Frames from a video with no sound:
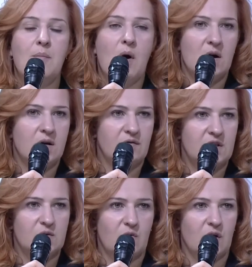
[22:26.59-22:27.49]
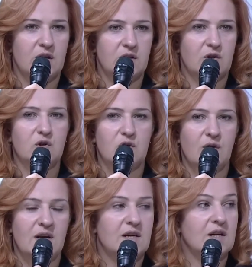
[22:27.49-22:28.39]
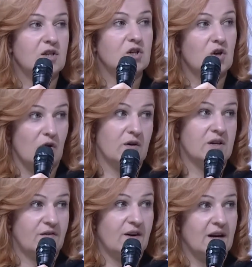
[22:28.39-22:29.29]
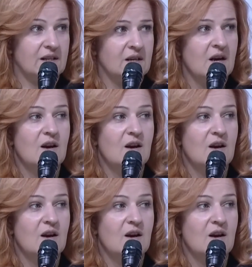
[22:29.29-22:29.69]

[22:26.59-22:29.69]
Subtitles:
part of this work is also creating a deterrent effect.